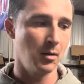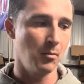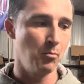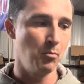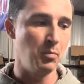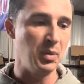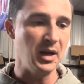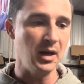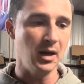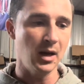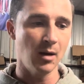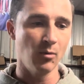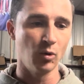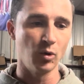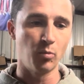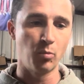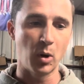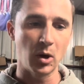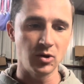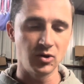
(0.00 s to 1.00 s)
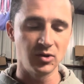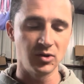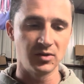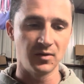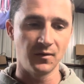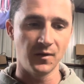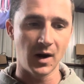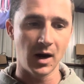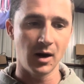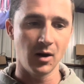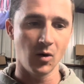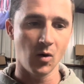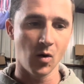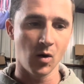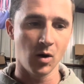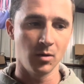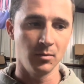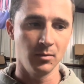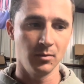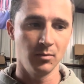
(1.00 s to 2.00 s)
being able to purchase a
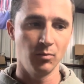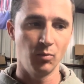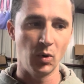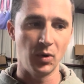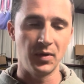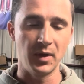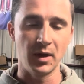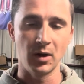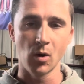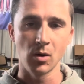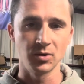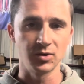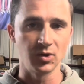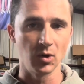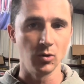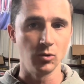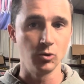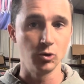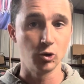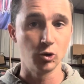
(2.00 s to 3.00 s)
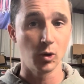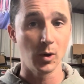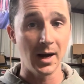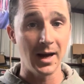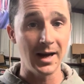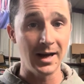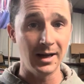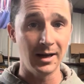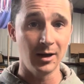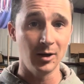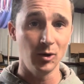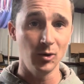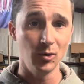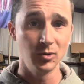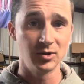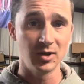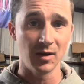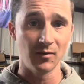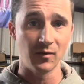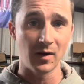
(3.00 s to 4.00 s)
firearm, but then also train and
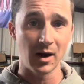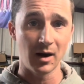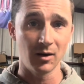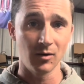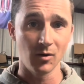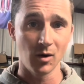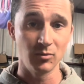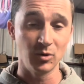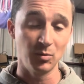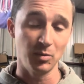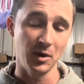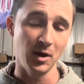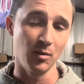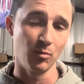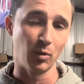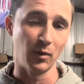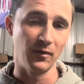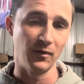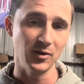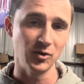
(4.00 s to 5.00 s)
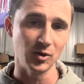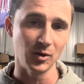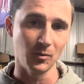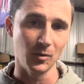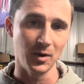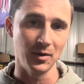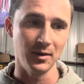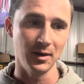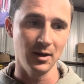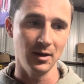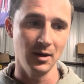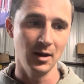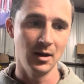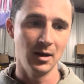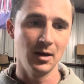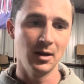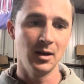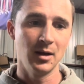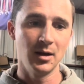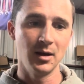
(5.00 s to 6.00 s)
use that firearm to become proficient with it
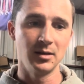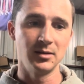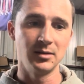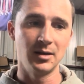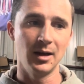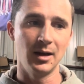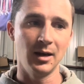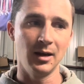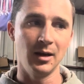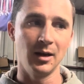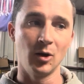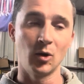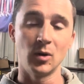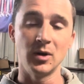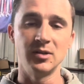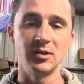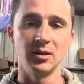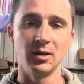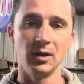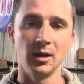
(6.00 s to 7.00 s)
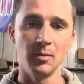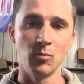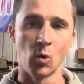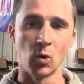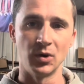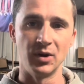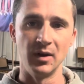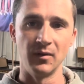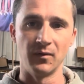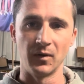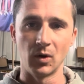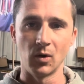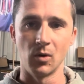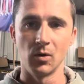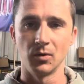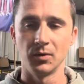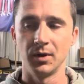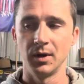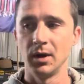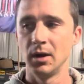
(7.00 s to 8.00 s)
is getting increasingly more
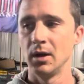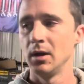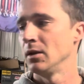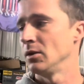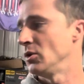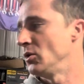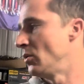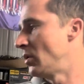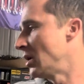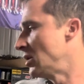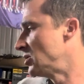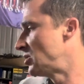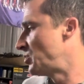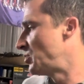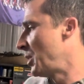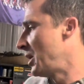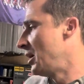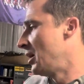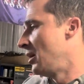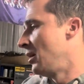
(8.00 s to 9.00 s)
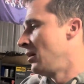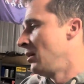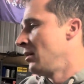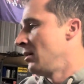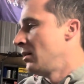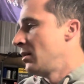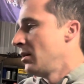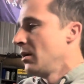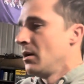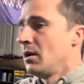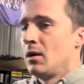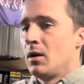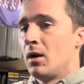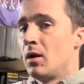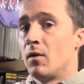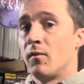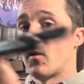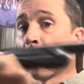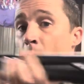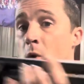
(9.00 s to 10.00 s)
difficult. You can spend
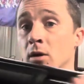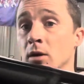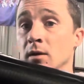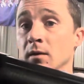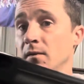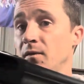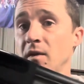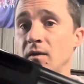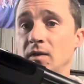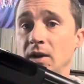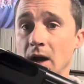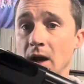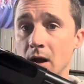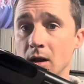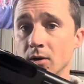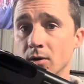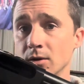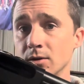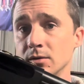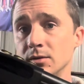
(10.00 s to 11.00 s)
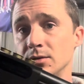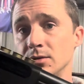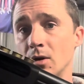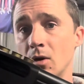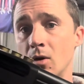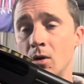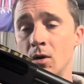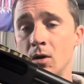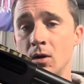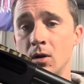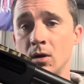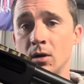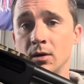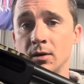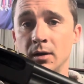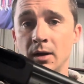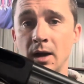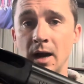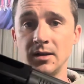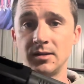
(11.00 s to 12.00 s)
$450 on
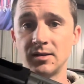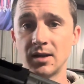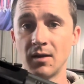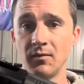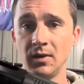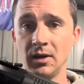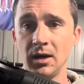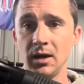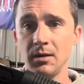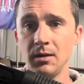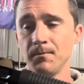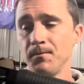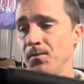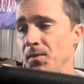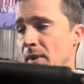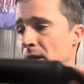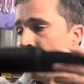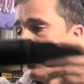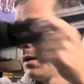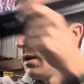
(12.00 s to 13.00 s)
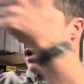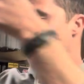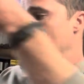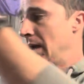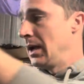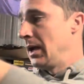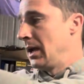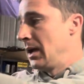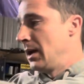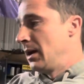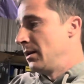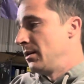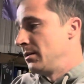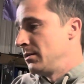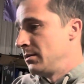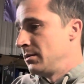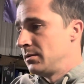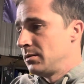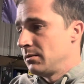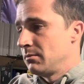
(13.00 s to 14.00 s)
an 870
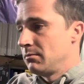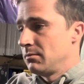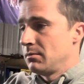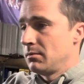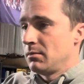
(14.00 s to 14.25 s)
and